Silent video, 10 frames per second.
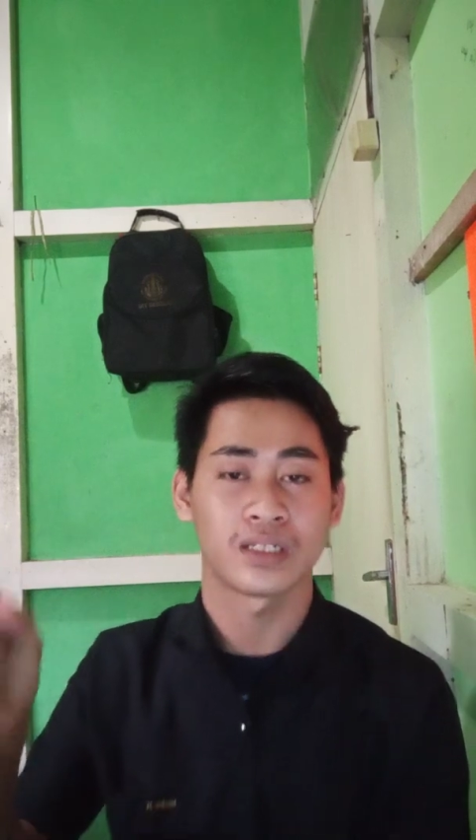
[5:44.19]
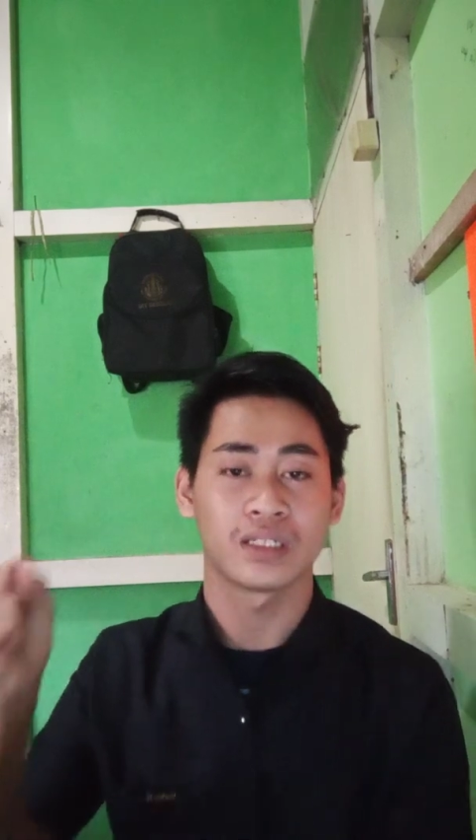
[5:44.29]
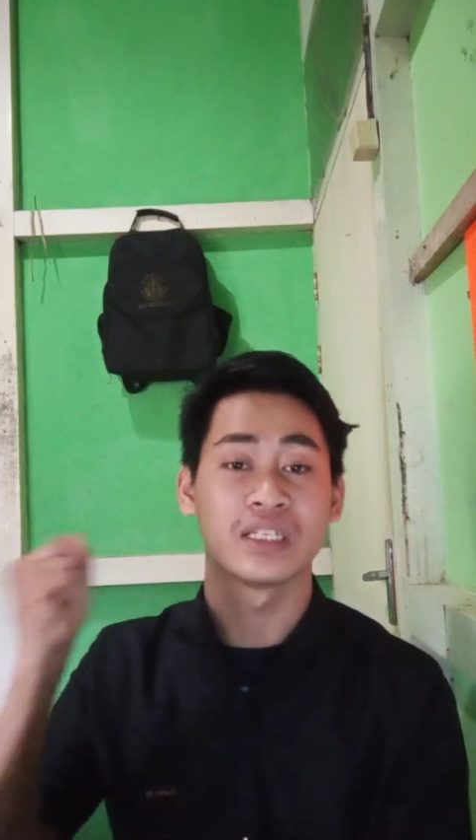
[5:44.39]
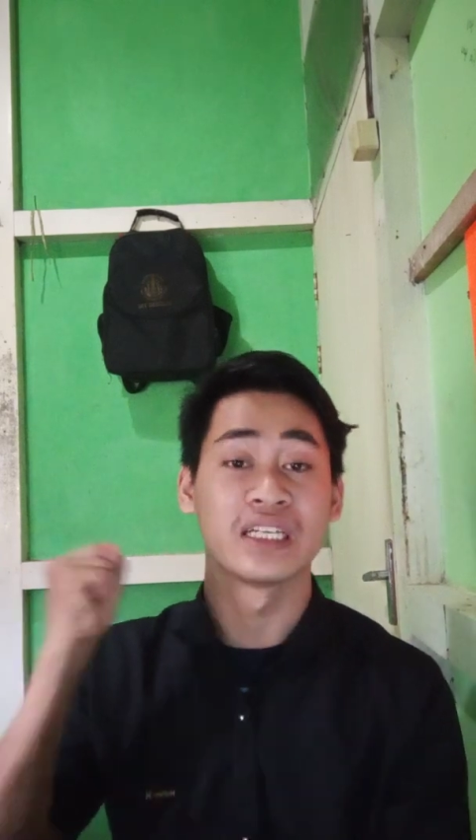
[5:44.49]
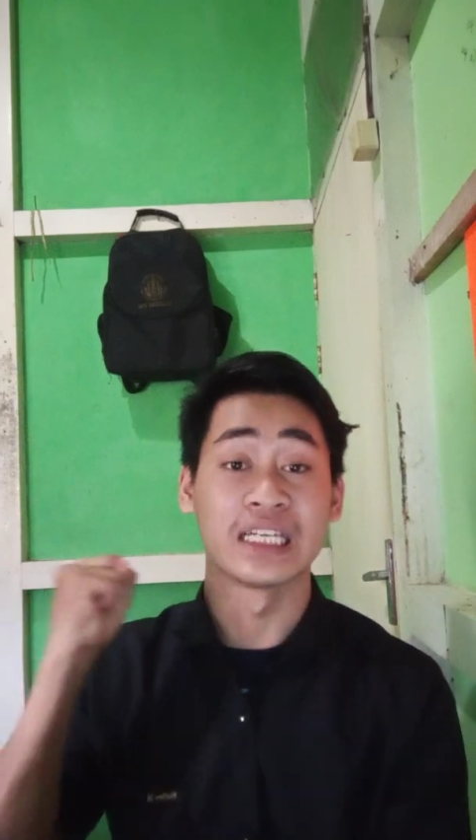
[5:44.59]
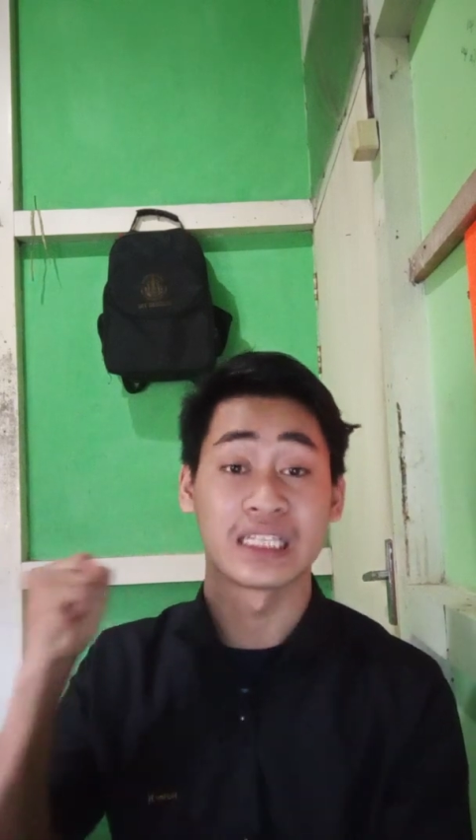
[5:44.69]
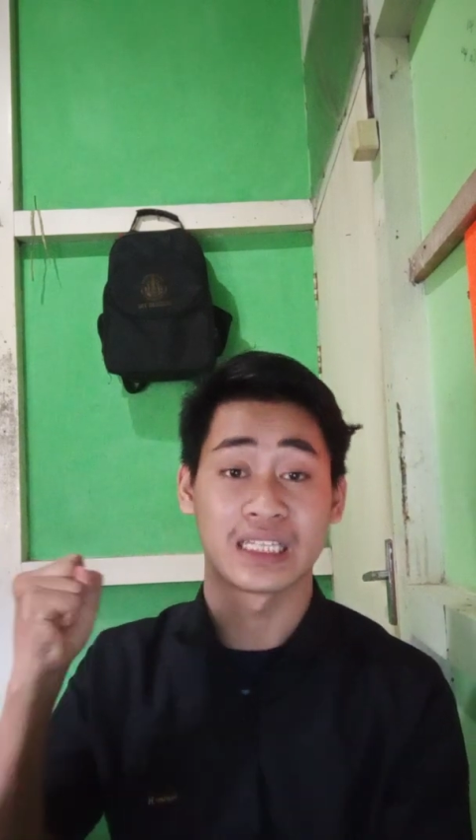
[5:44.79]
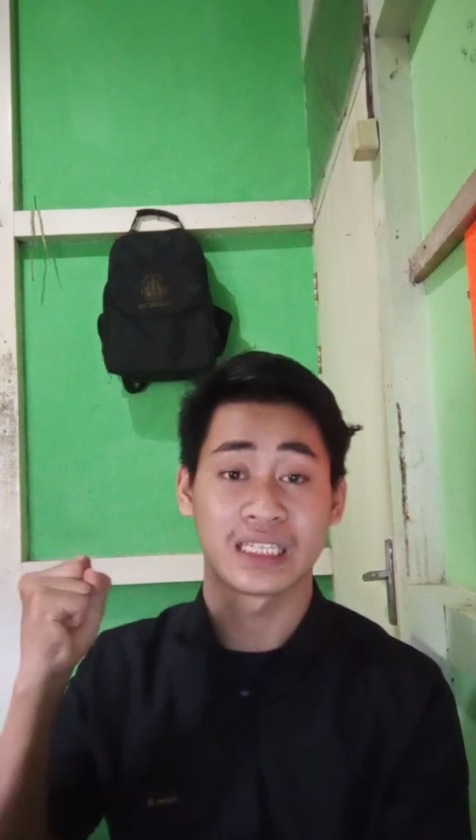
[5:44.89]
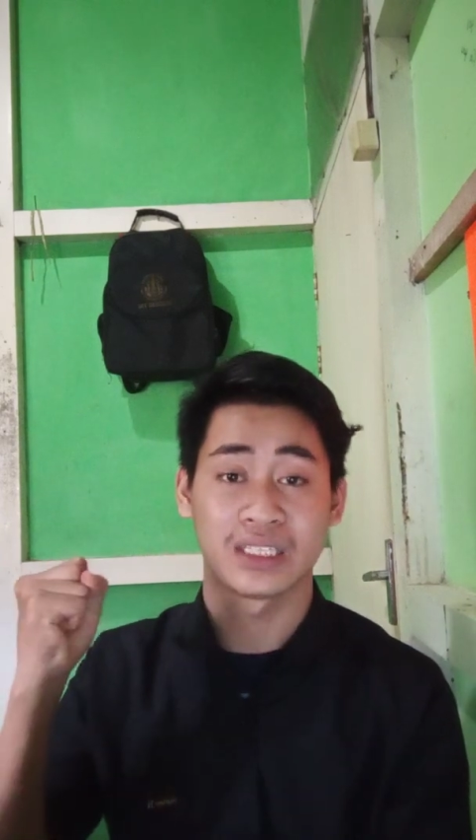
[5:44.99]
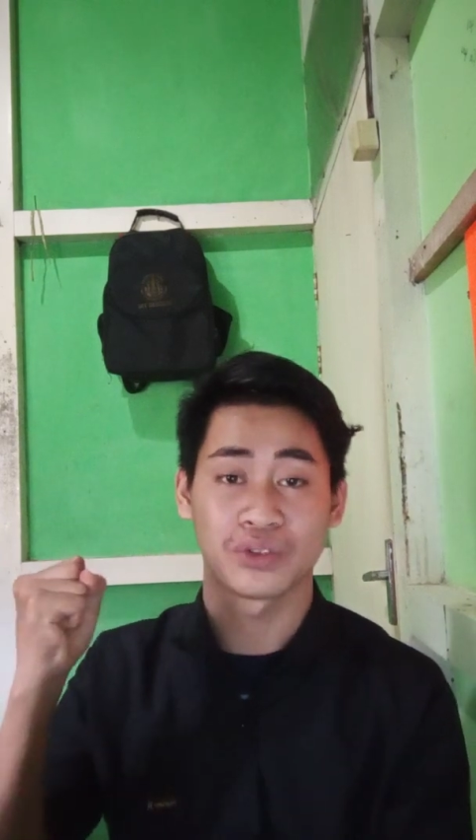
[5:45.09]
need
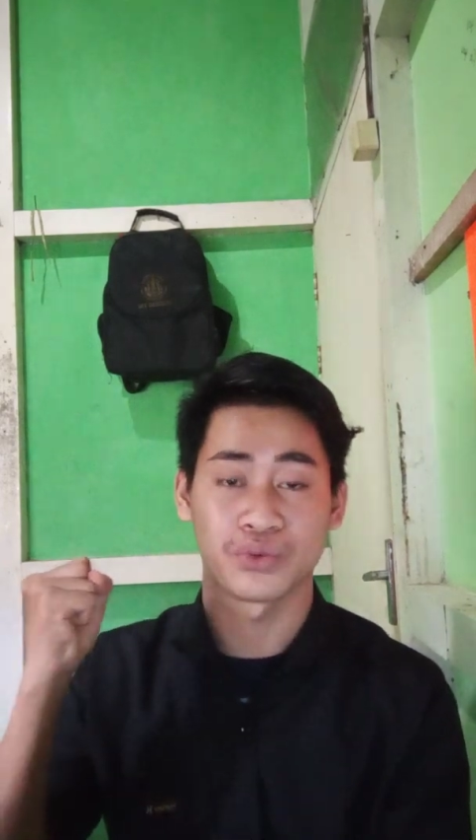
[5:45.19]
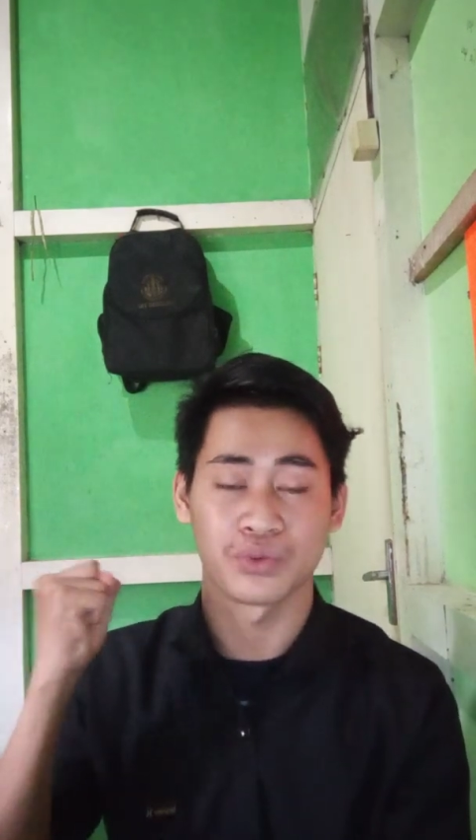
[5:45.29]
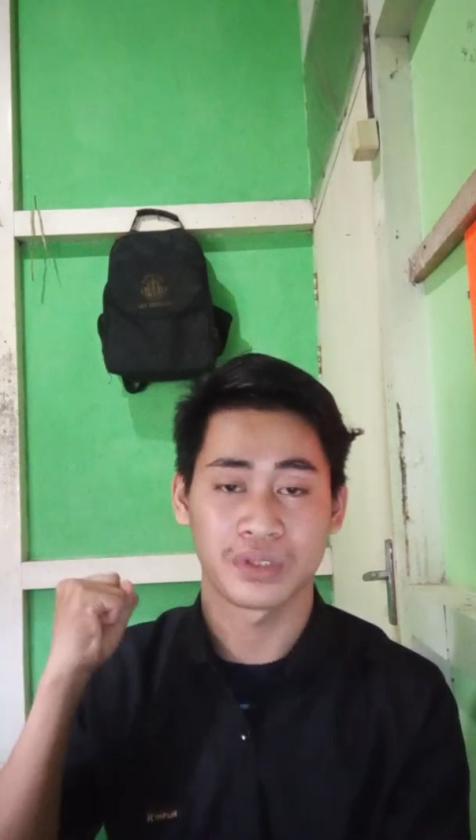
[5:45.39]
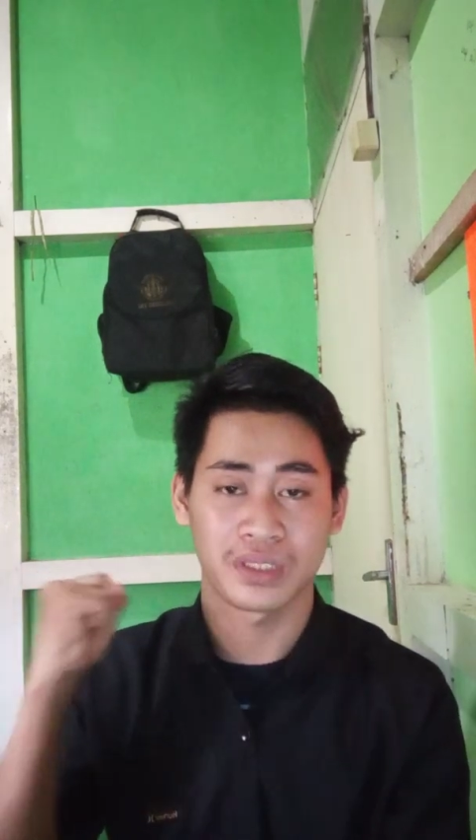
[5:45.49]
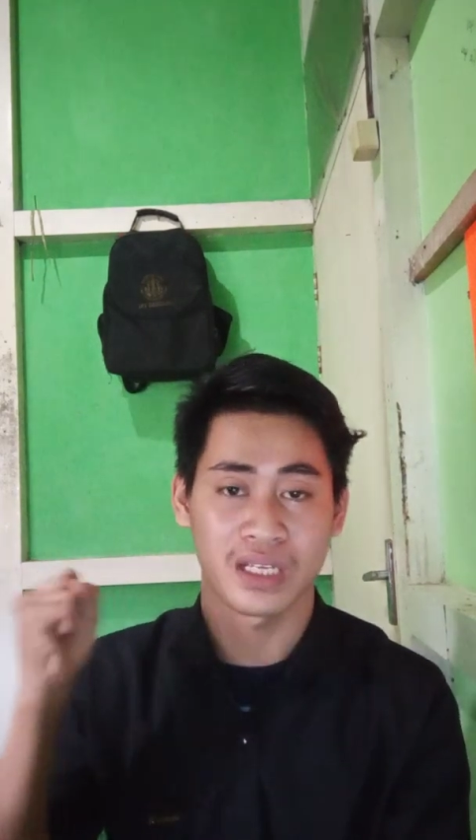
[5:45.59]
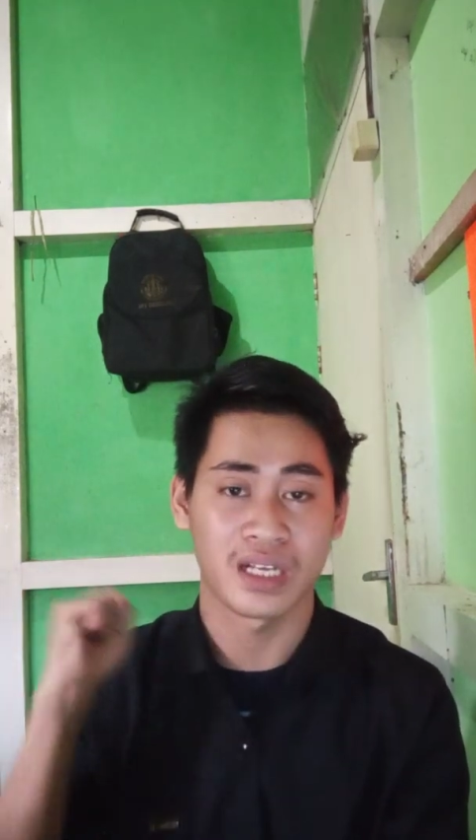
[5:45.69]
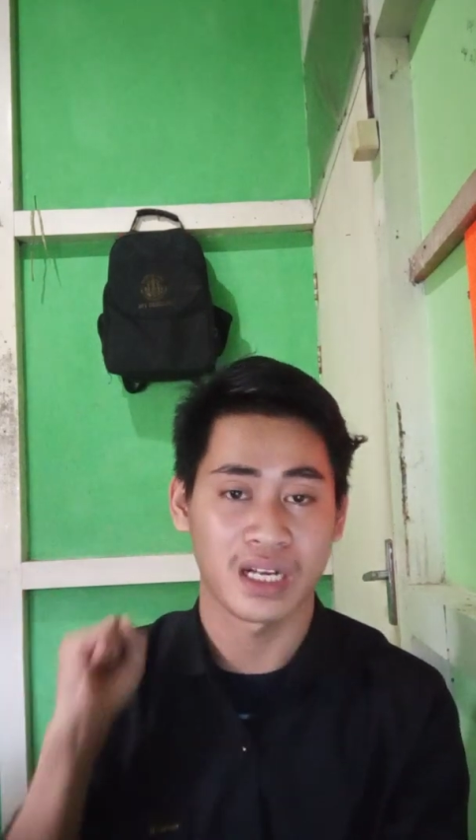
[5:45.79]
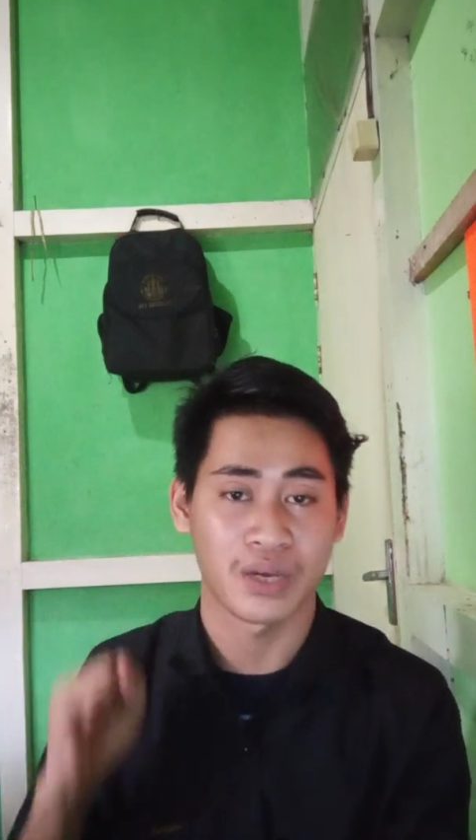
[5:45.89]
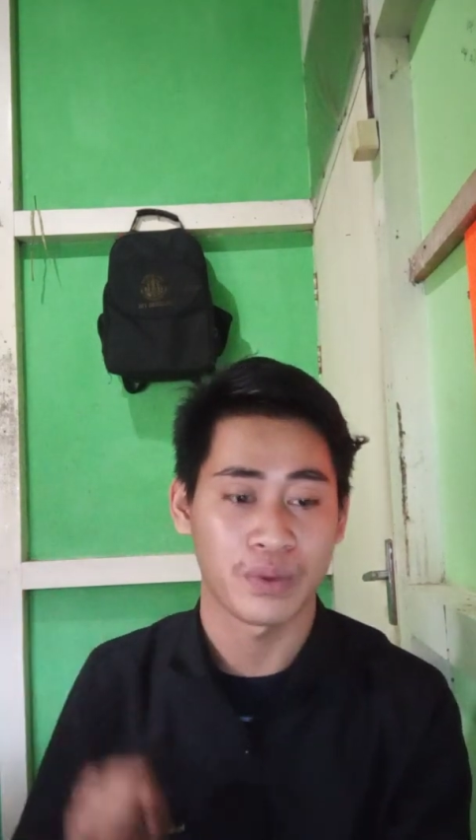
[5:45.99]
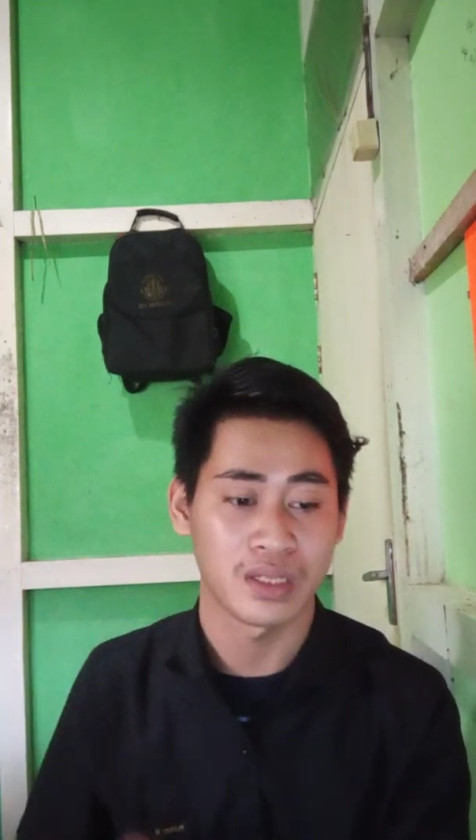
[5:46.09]
to sing
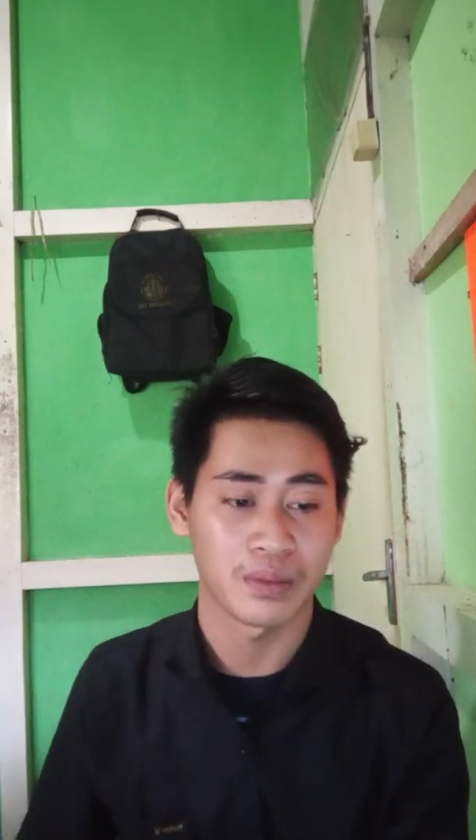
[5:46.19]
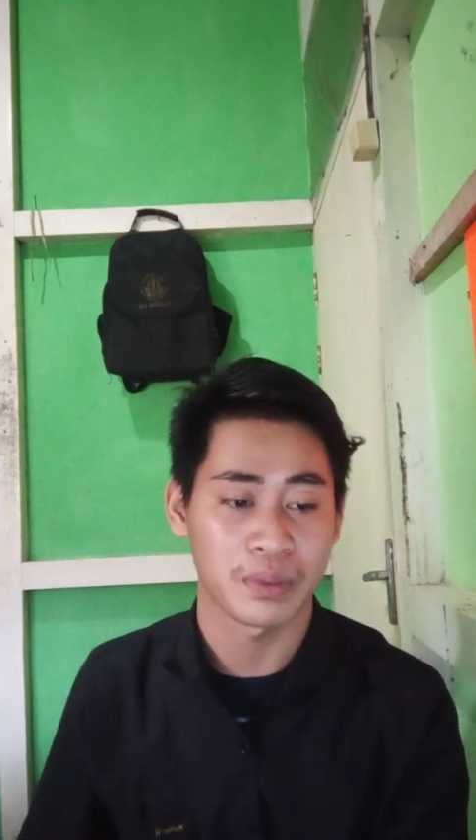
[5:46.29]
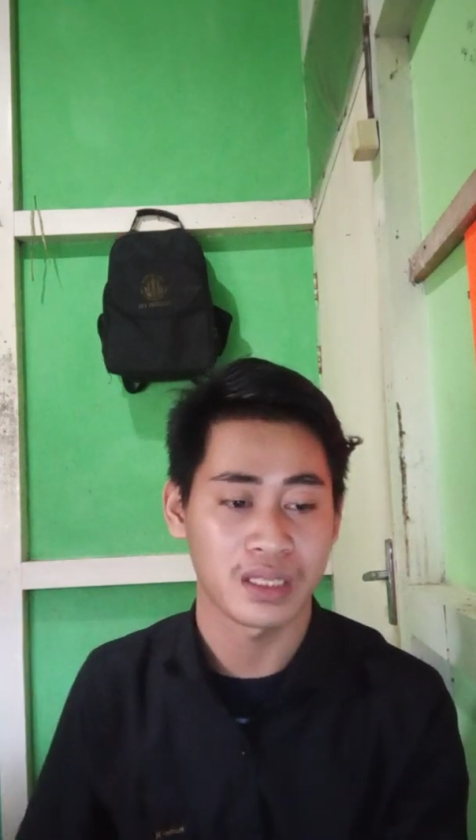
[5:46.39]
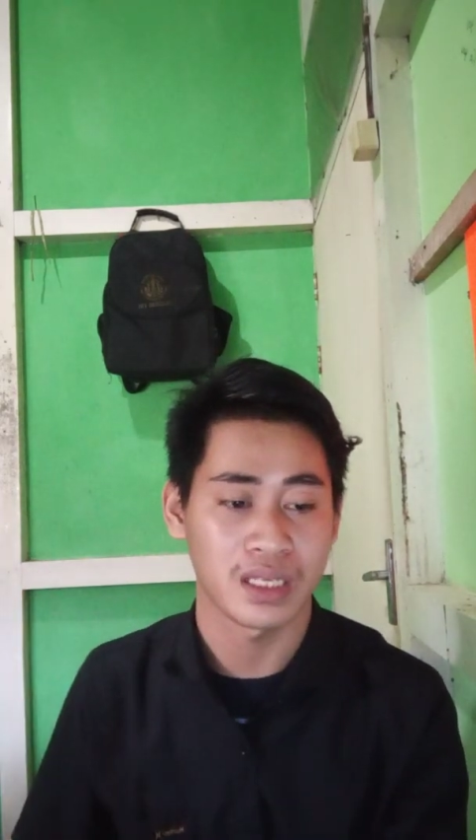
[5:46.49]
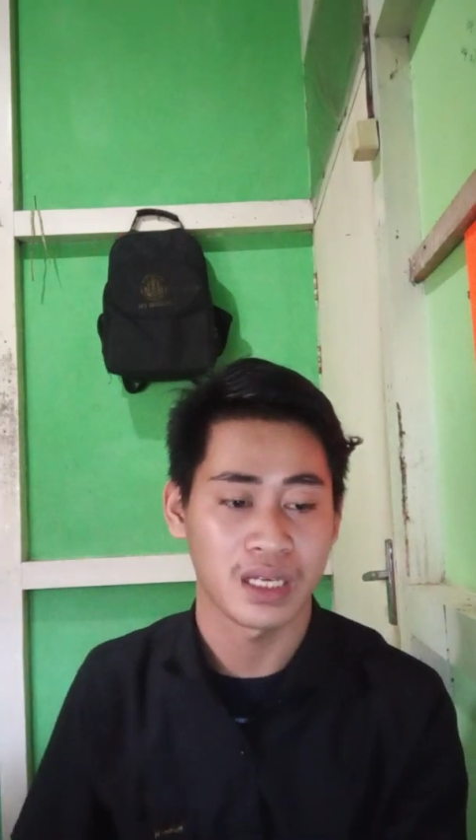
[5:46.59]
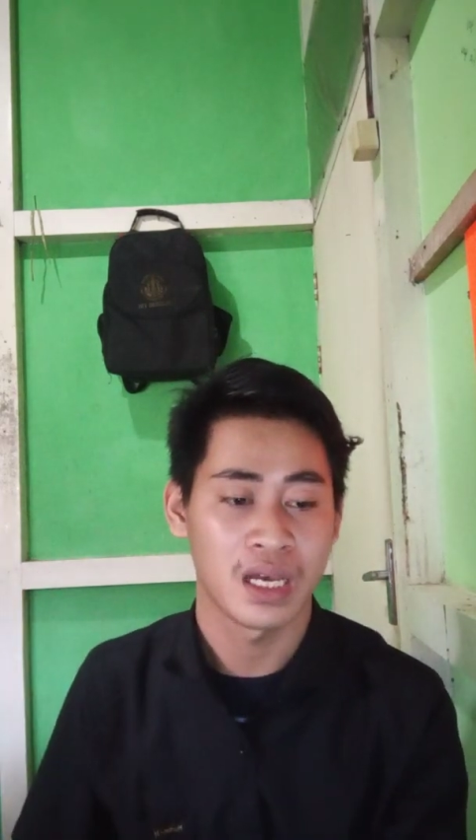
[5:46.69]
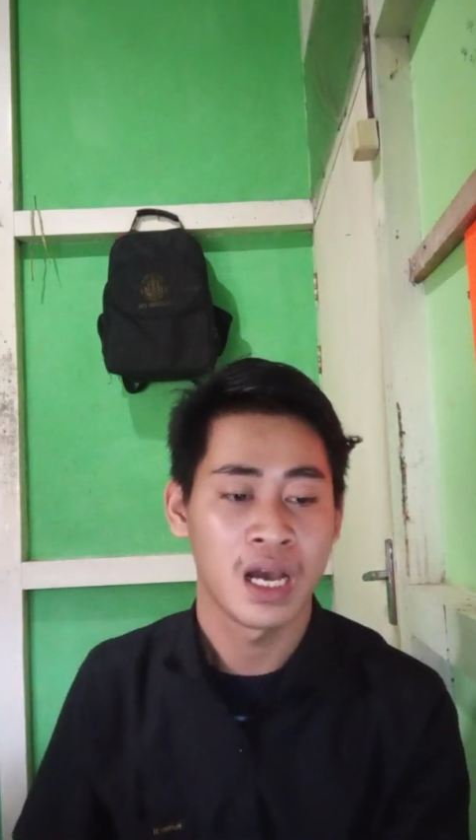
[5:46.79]
language interpreting,